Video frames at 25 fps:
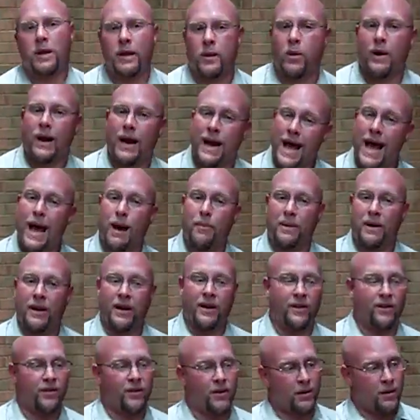what will happen
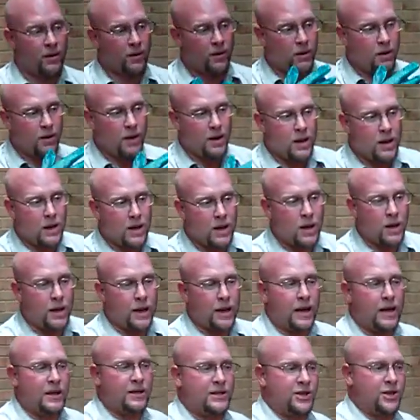is,
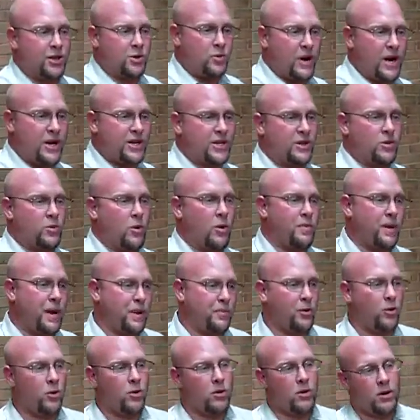in situations where
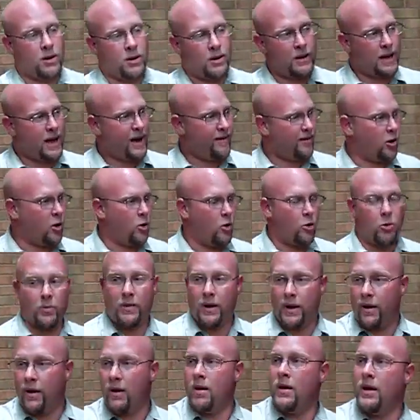people have a home
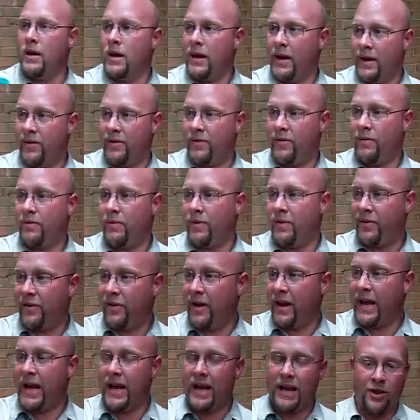that is
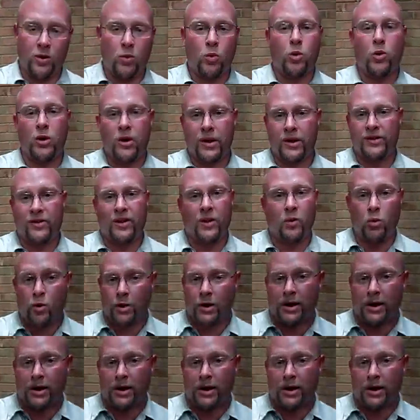sitting in the woods in a wooded